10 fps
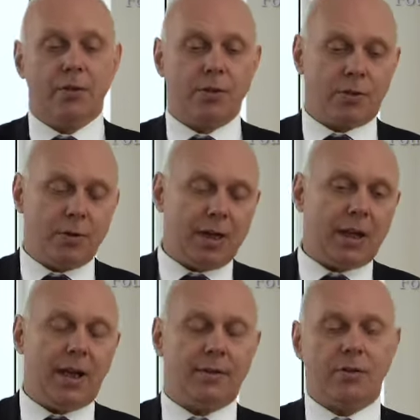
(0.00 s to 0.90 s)
The Greek
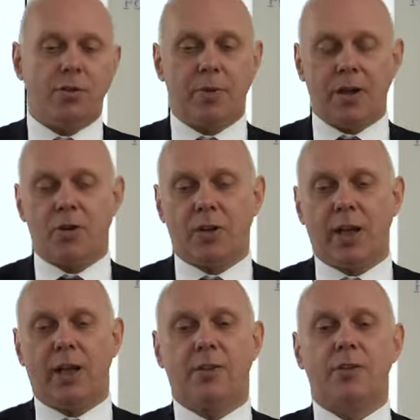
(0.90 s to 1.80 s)
case is a special
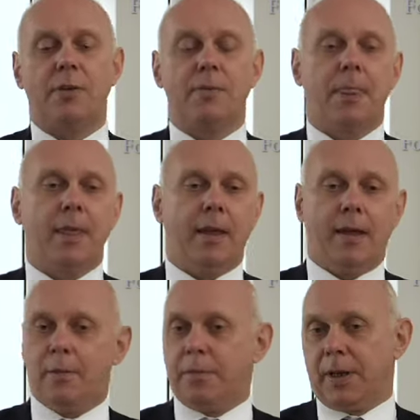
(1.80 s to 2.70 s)
case
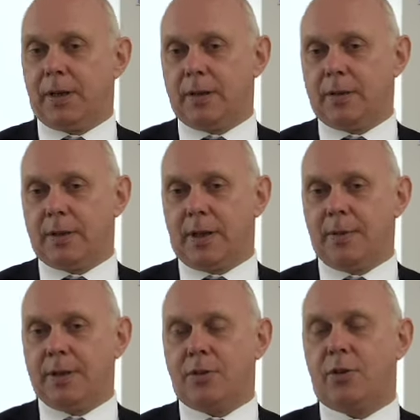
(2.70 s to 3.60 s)
because
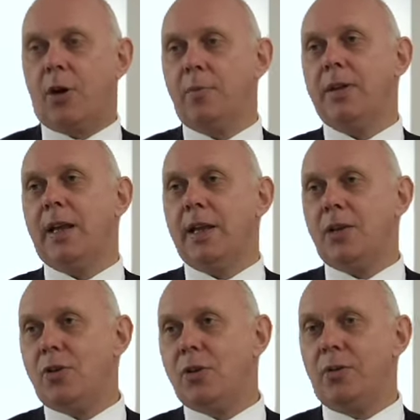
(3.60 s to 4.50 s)
it's a
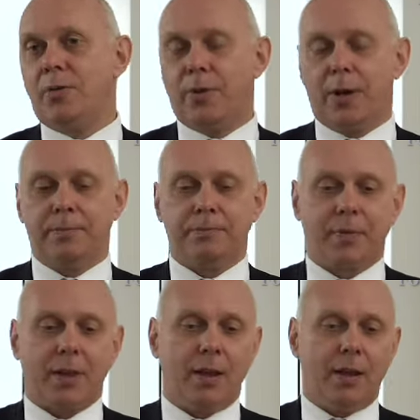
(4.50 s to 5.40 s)
combination
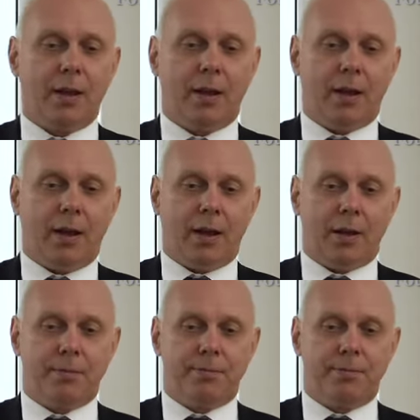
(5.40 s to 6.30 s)

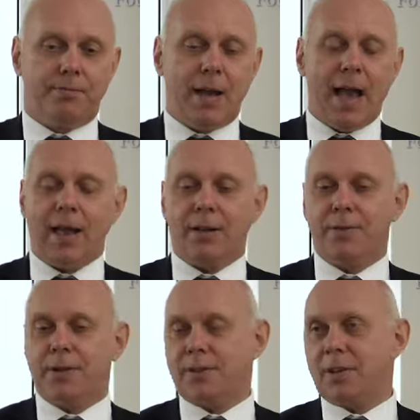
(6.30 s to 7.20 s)
of bad
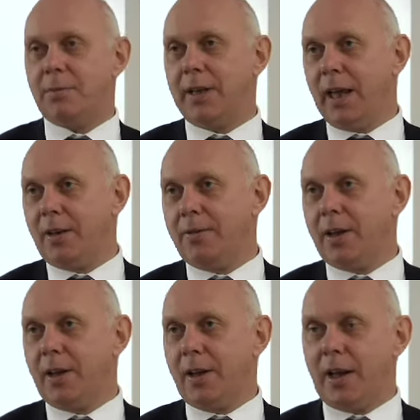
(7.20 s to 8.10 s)
fiscal
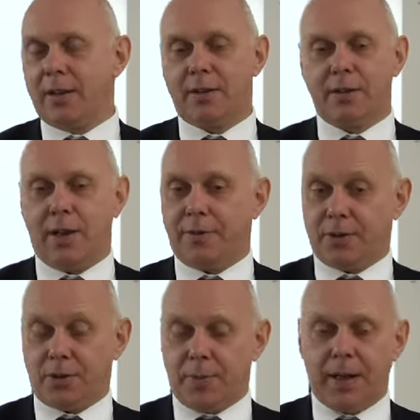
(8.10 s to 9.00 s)
behavior and
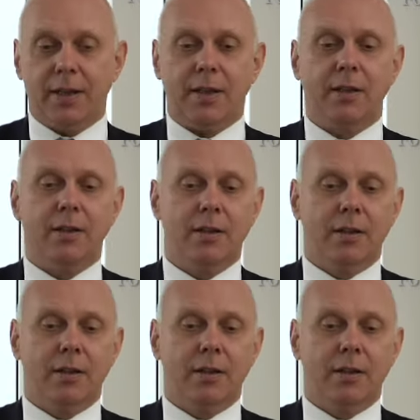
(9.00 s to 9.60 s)
deficit spending.